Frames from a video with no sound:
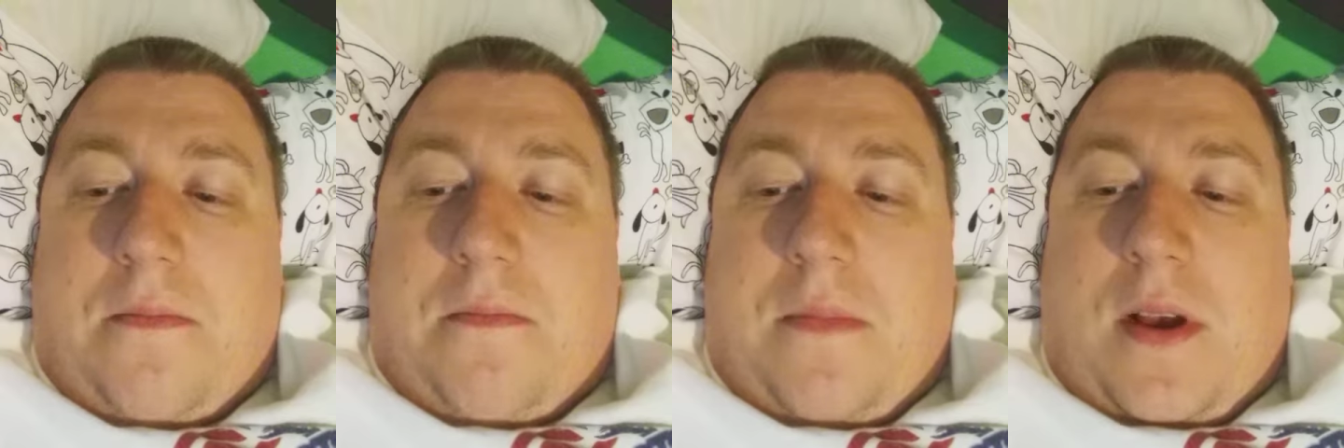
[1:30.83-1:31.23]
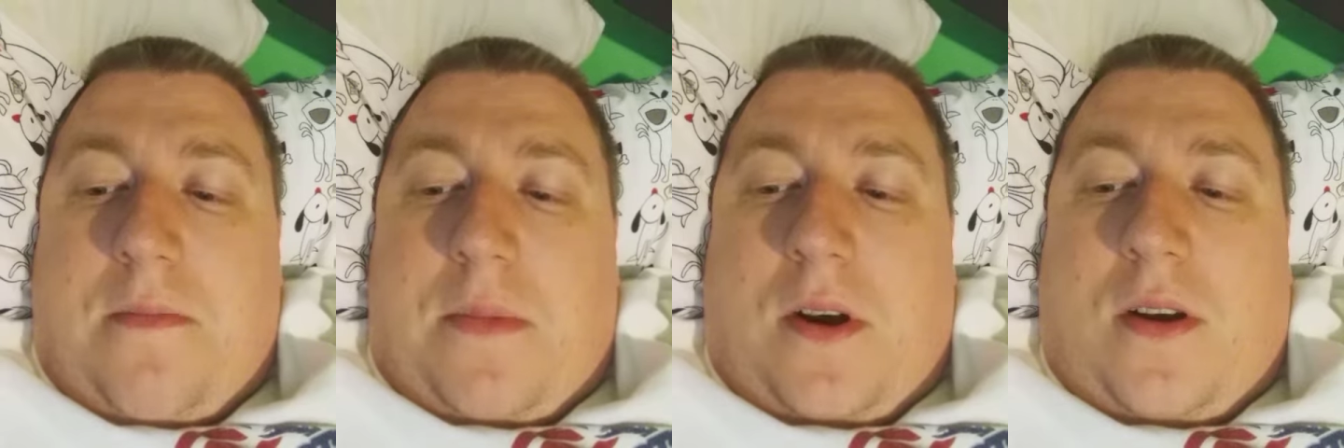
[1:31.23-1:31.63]

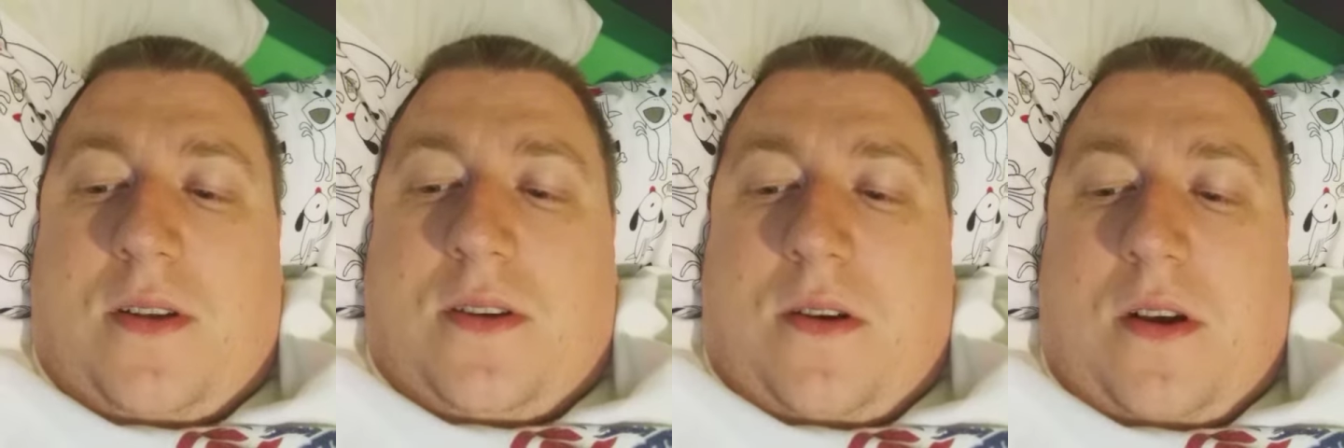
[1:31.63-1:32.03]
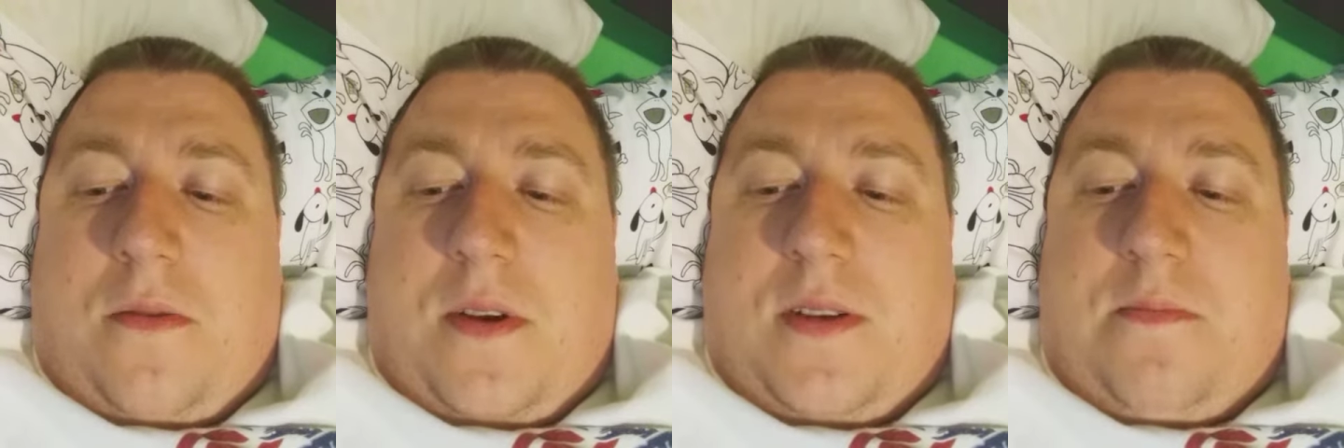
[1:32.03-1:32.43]
My balls are
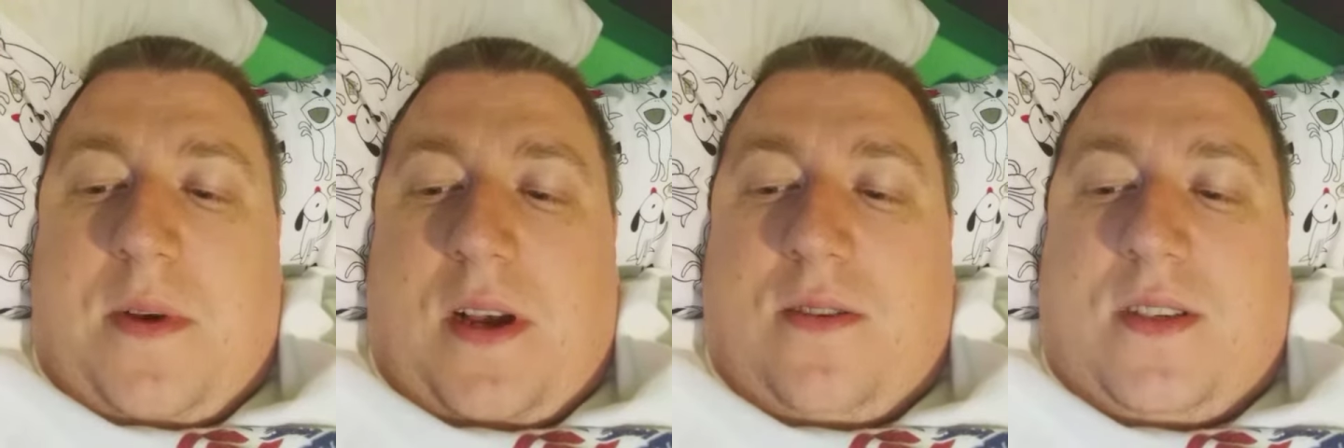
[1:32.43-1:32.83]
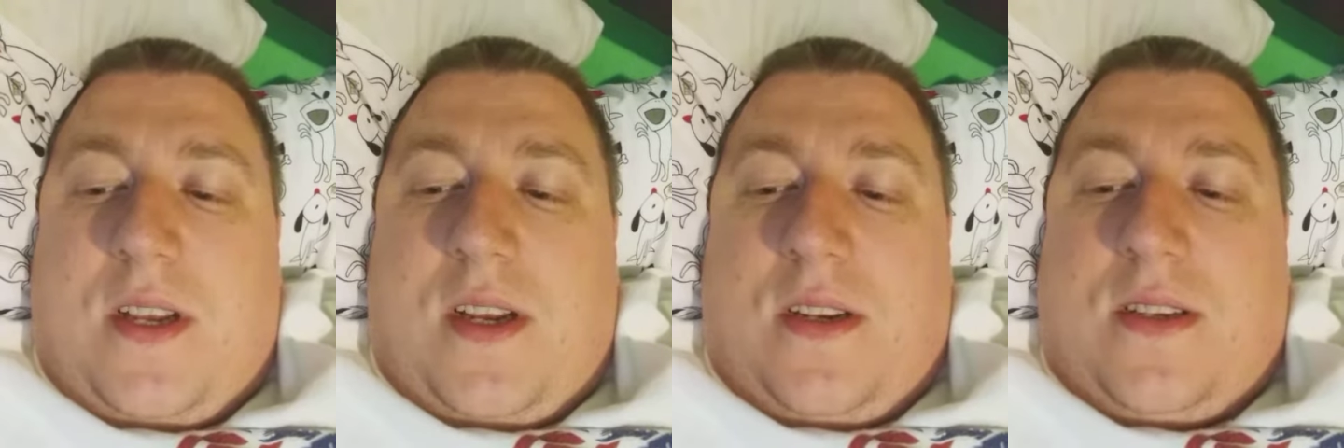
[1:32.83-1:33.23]
always
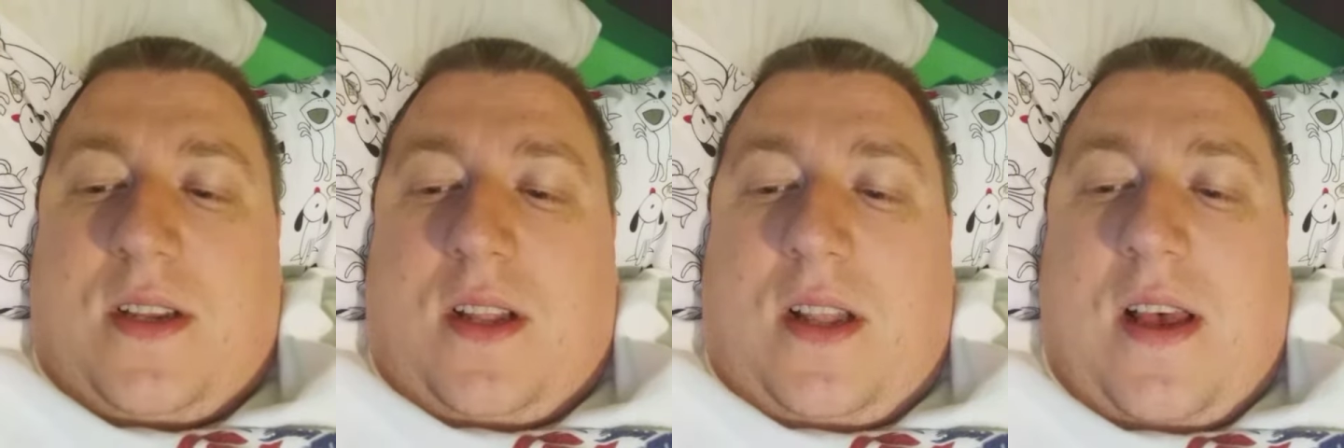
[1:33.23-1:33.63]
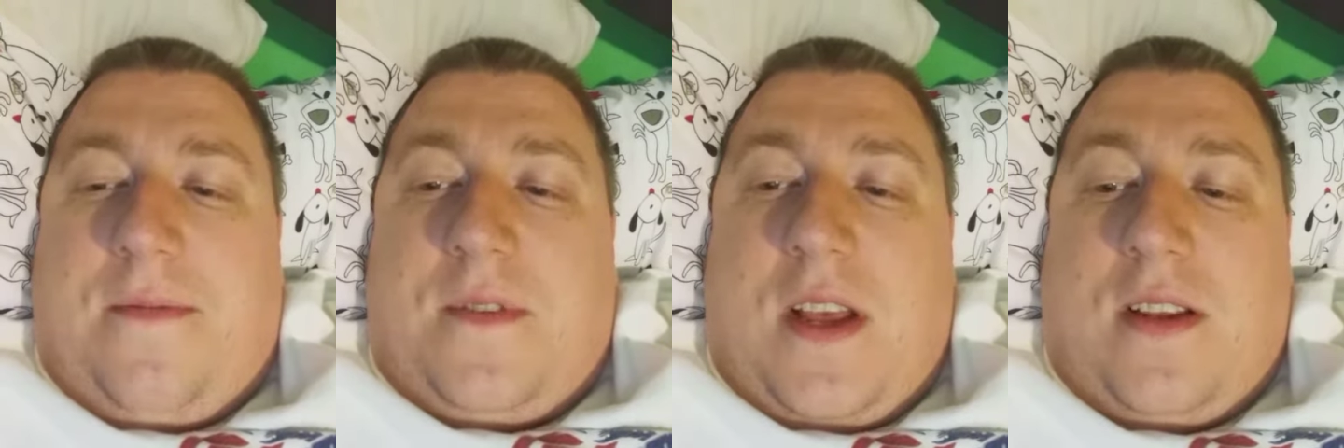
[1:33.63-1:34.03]
bouncing to the
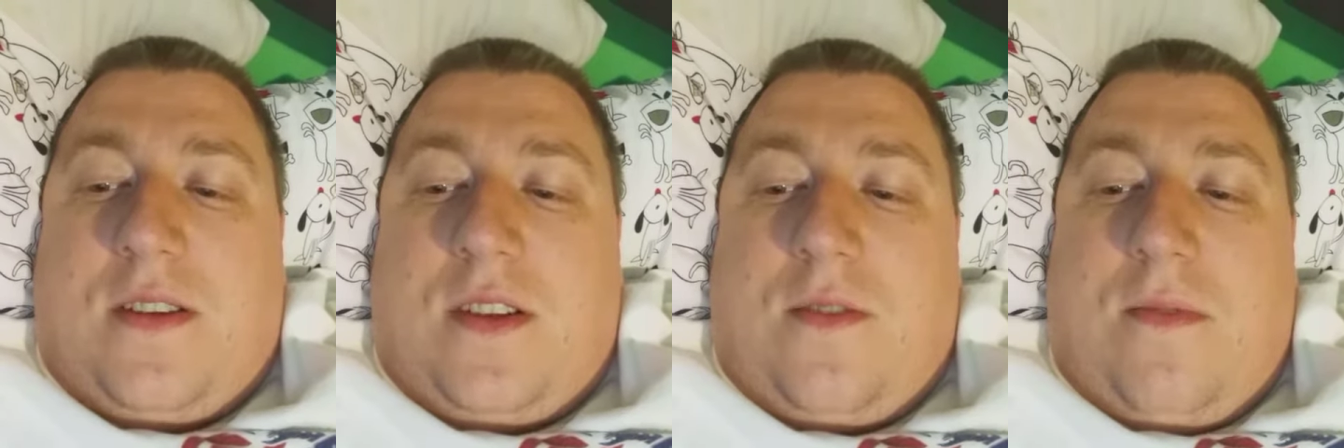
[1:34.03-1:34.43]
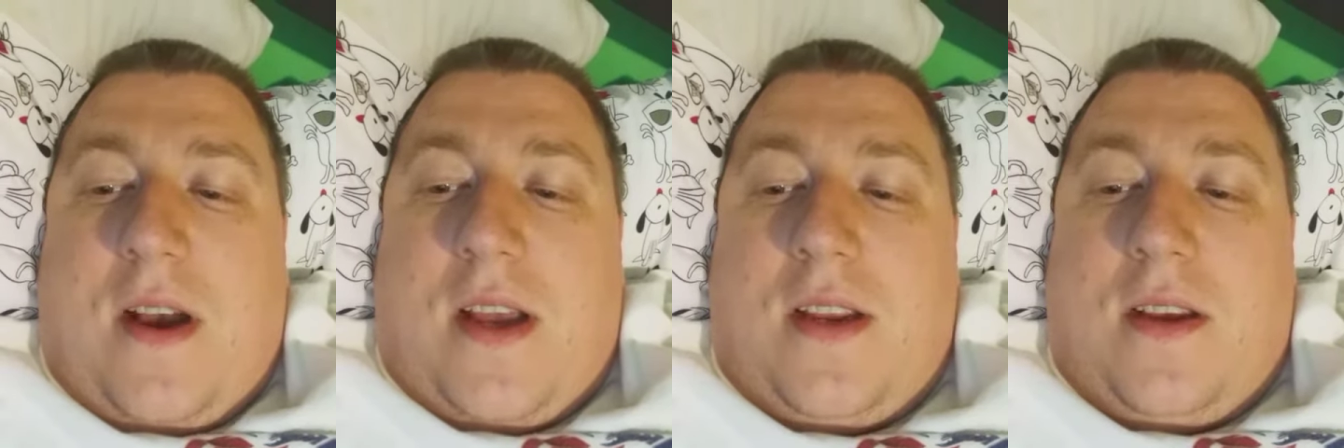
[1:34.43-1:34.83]
left and to the
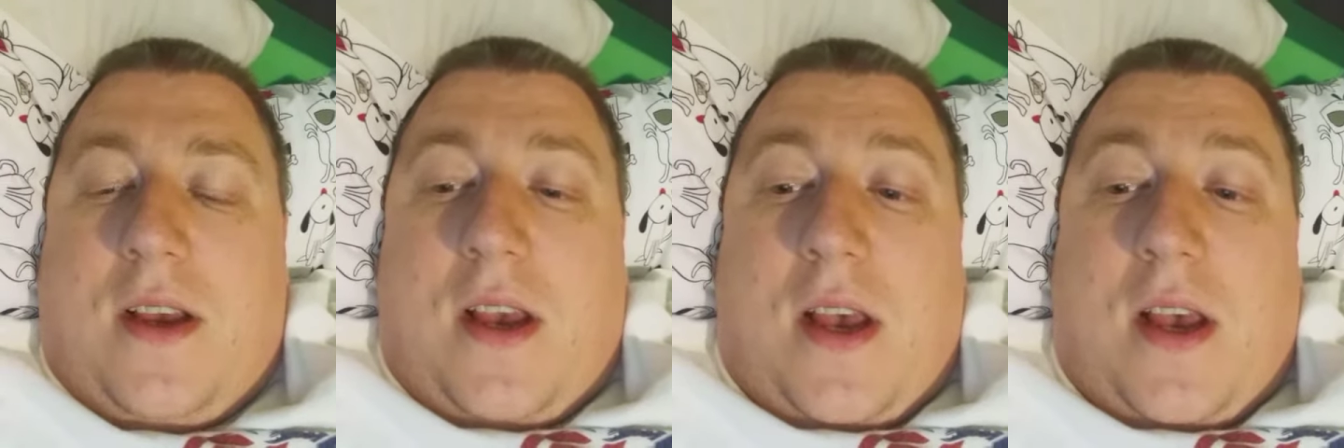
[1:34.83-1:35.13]
right.